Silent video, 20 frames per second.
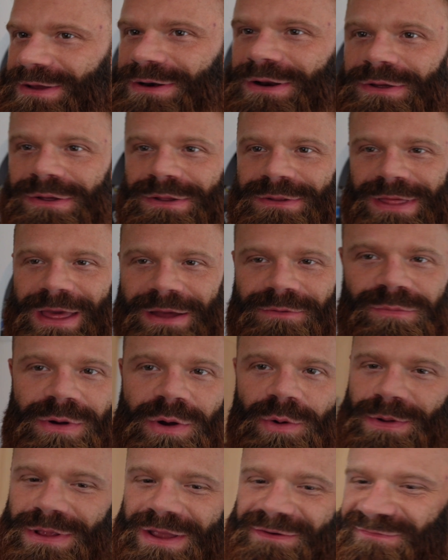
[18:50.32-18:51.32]
You know, you're getting
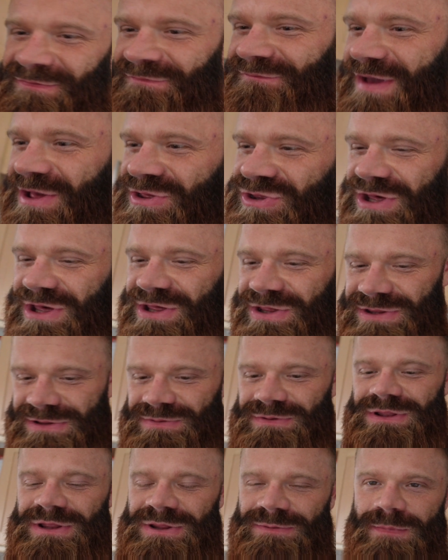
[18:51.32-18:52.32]
real when you're having veggies
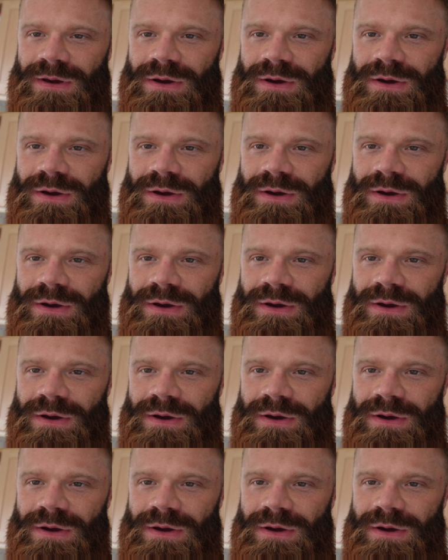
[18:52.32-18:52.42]
for this